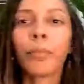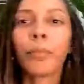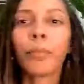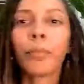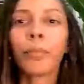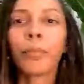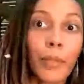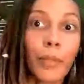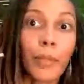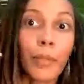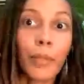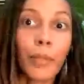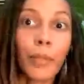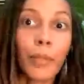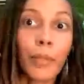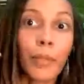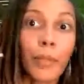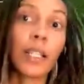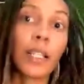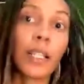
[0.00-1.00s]
And it happened so
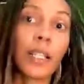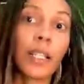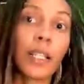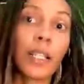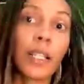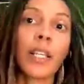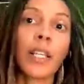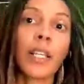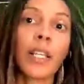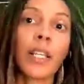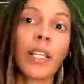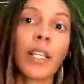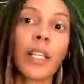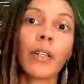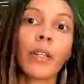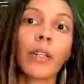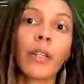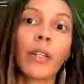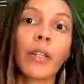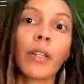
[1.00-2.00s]
many times, and
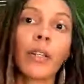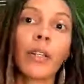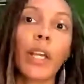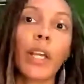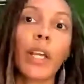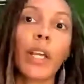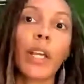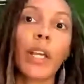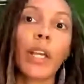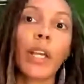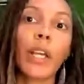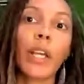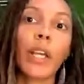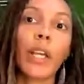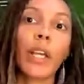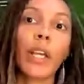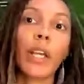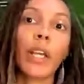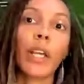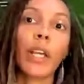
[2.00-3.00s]
it was so
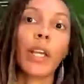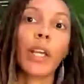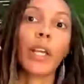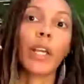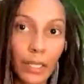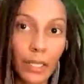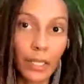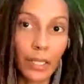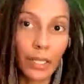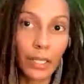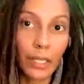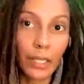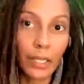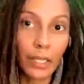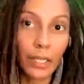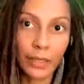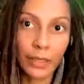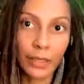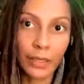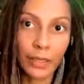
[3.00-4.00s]
traumatic for me
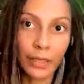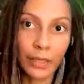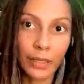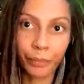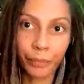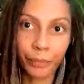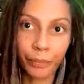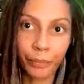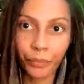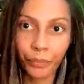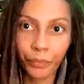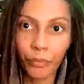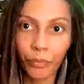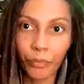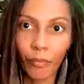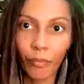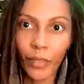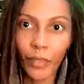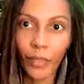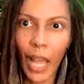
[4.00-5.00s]
because
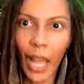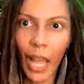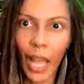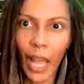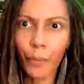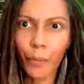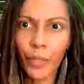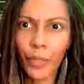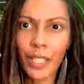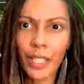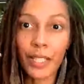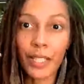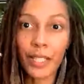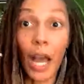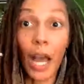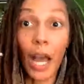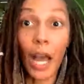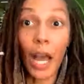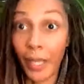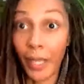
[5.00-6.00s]
I was
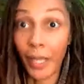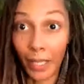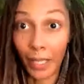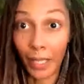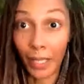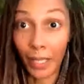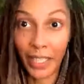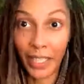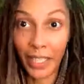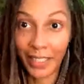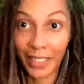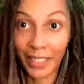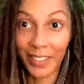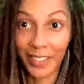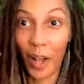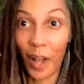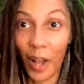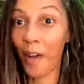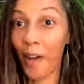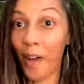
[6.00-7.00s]
not making money
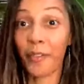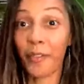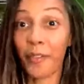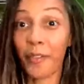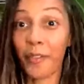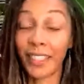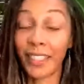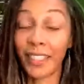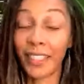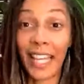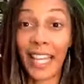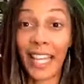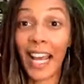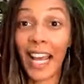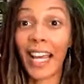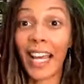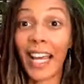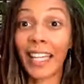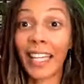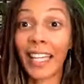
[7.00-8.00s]
off of it. And
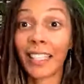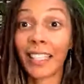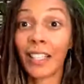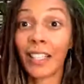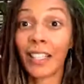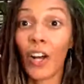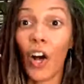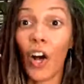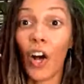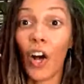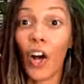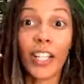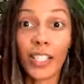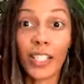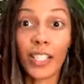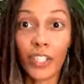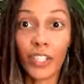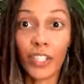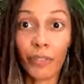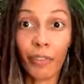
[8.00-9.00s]
I
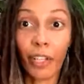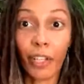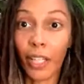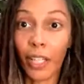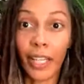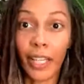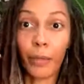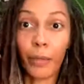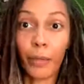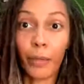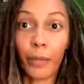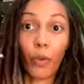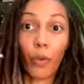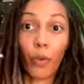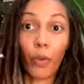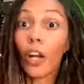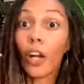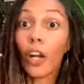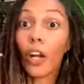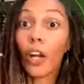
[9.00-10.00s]
honestly just felt like it was
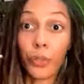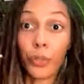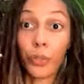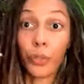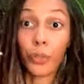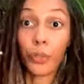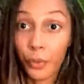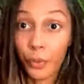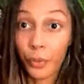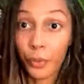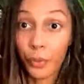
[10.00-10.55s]
wrong to,